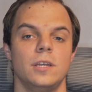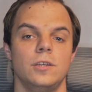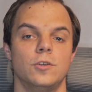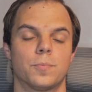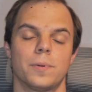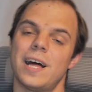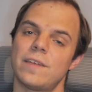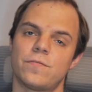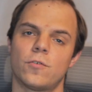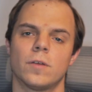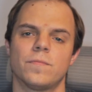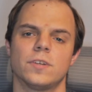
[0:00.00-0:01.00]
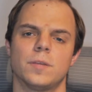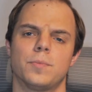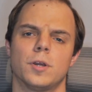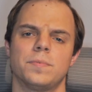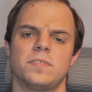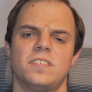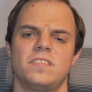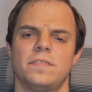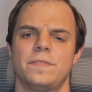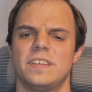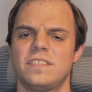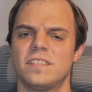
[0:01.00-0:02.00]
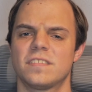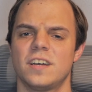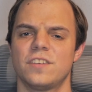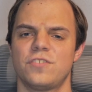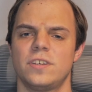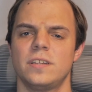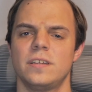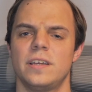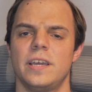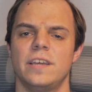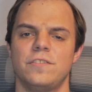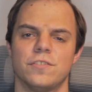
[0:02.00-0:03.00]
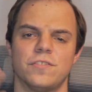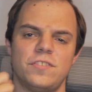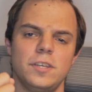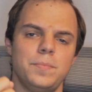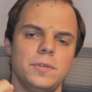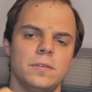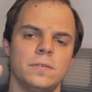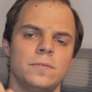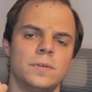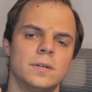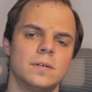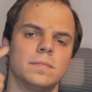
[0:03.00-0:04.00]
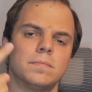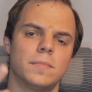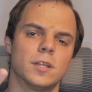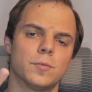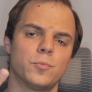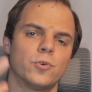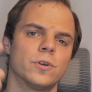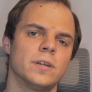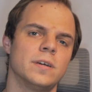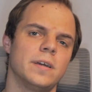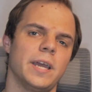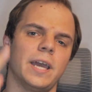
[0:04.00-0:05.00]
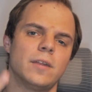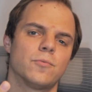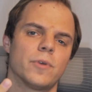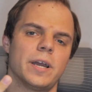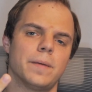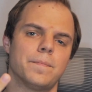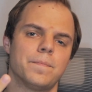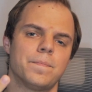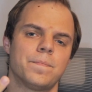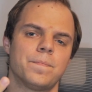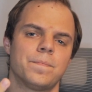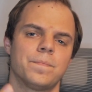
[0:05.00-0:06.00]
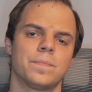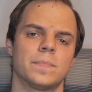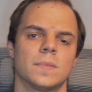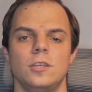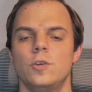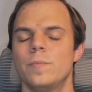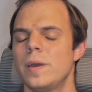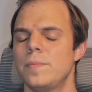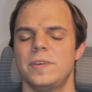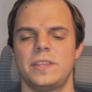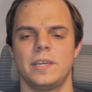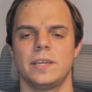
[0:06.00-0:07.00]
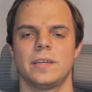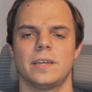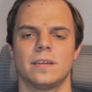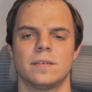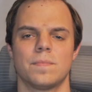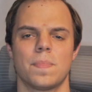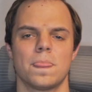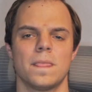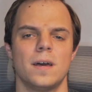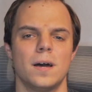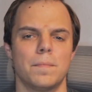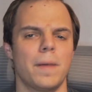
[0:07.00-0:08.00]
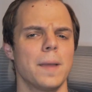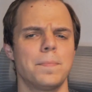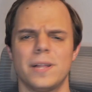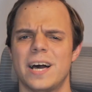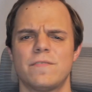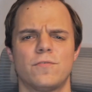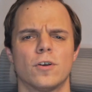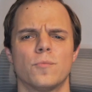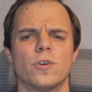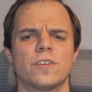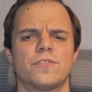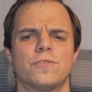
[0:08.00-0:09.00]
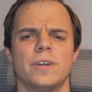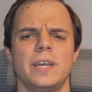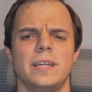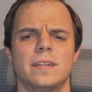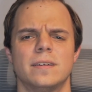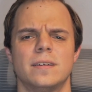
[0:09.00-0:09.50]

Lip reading: Your platform for the purposes of this discussion is your CPU, motherboard, and RAM. You may be thinking, my platform works great.